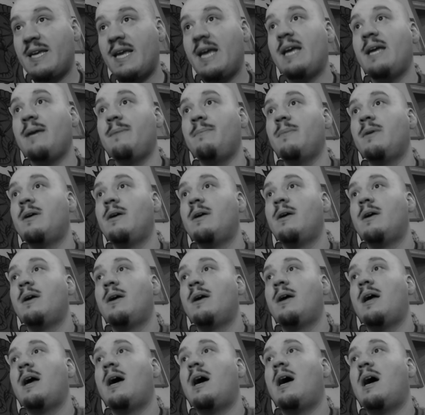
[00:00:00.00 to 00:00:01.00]
the game.
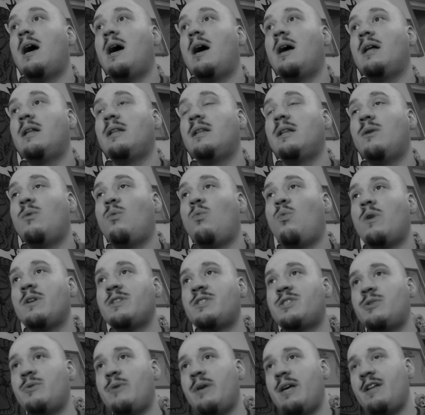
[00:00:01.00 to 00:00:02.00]

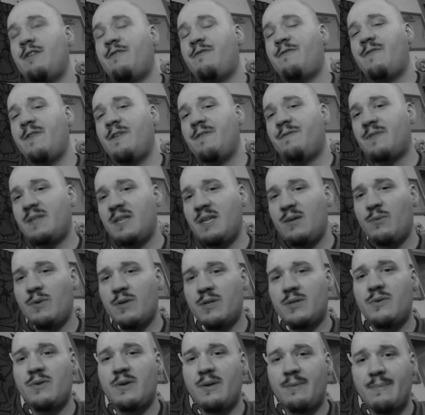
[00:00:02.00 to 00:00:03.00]
Once you hit 50,
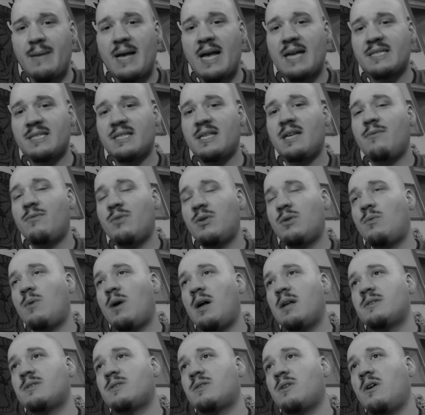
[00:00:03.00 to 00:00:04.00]
once you hit max level in
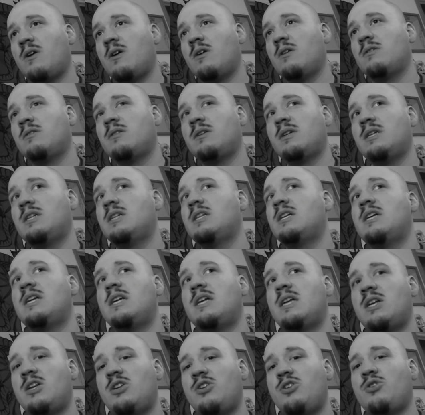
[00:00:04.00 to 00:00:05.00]
WildStar,
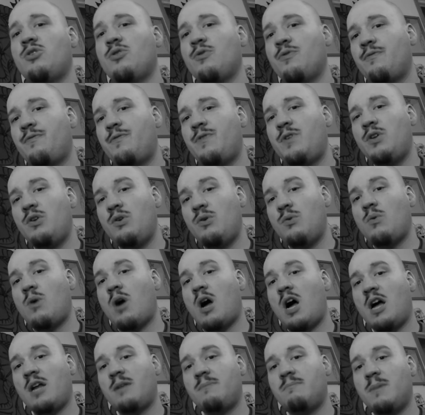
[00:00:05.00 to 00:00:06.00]
your view
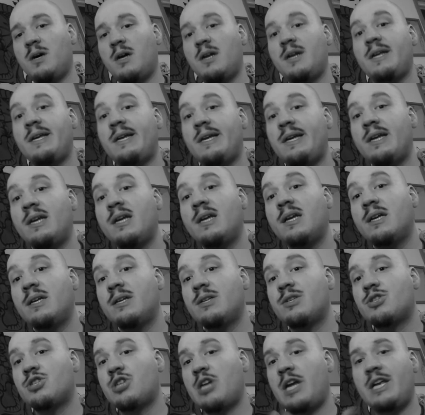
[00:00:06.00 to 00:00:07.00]
on money
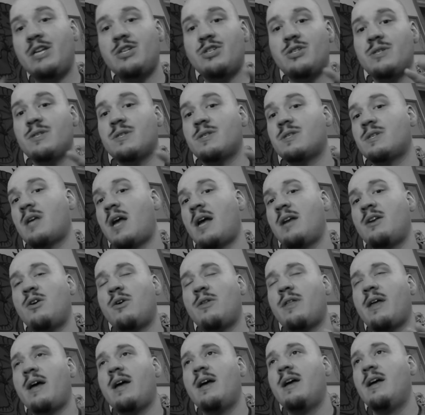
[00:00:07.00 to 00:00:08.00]
changes. I
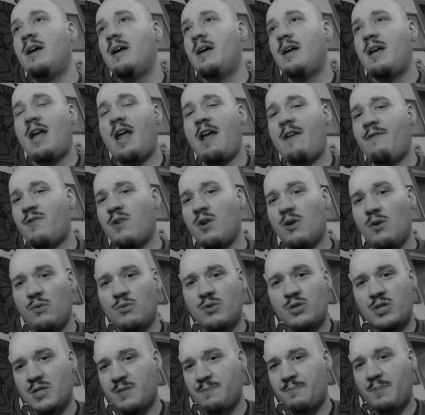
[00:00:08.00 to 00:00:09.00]
know that if
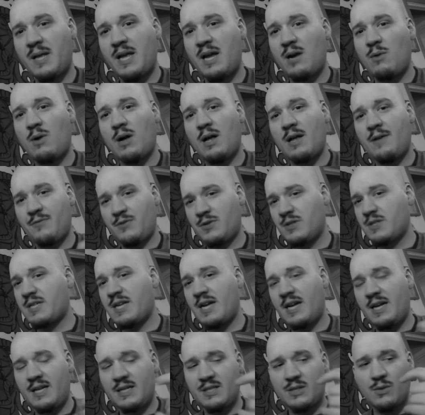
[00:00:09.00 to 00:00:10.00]
you're just if you're
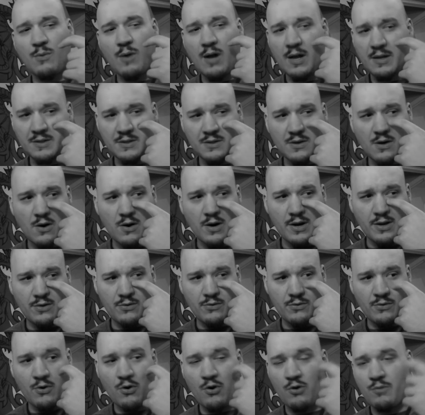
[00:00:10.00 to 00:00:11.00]
just getting into WildStar and
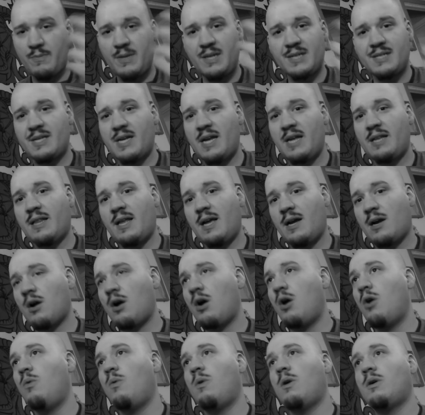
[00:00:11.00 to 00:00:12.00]
you heard me say like,
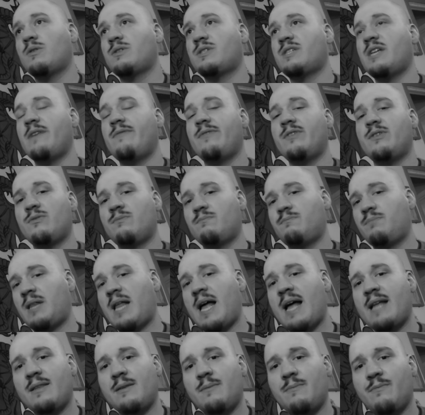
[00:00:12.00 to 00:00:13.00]
oh well, 7
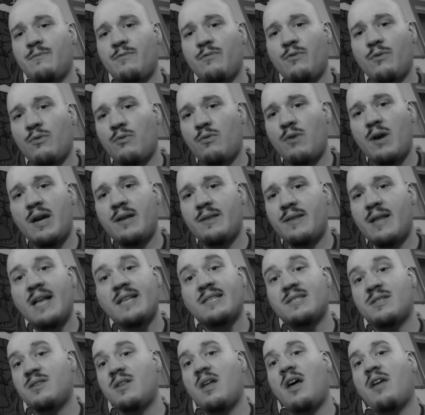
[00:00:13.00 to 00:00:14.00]
platinum for cred,
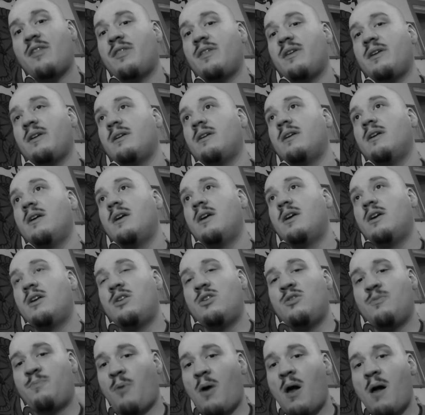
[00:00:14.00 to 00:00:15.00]
that's nothing.
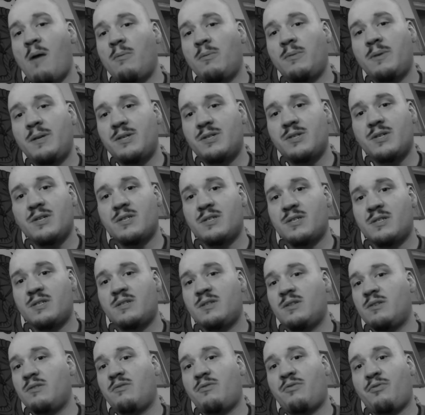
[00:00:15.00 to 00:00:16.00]
You probably
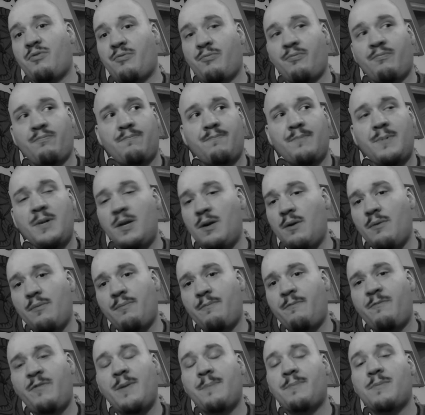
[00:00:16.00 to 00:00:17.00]
just
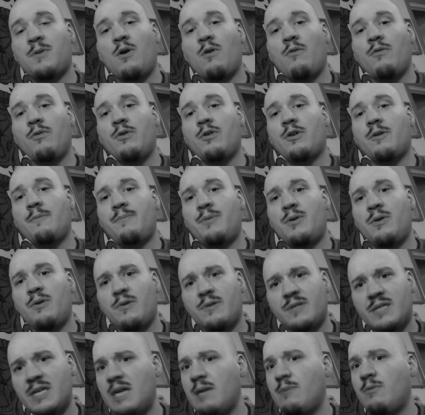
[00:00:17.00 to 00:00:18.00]
flipped over your
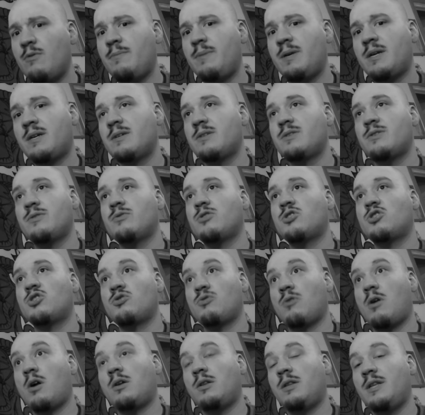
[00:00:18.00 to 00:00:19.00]
computer table because you're
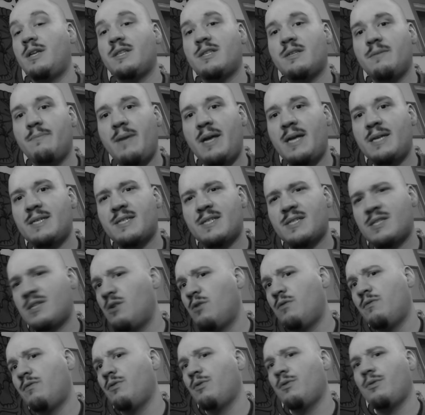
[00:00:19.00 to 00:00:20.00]
struggling to make
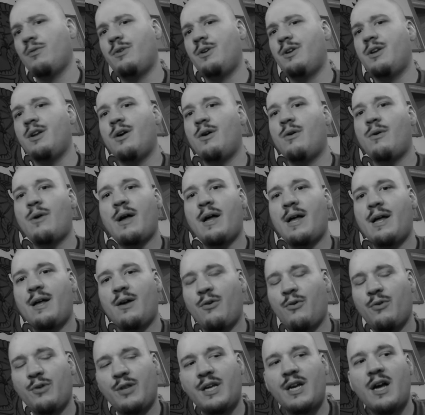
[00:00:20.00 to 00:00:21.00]
silver,
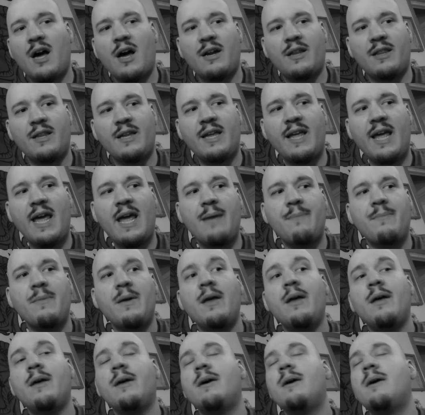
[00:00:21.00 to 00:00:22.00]
early on in the game.
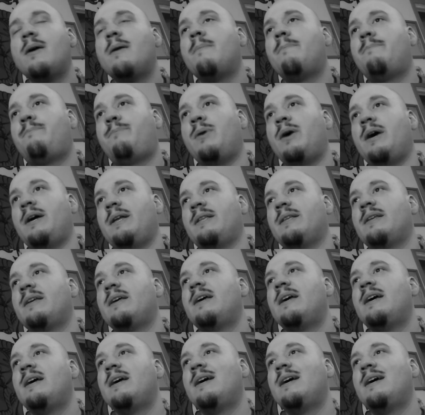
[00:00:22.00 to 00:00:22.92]
But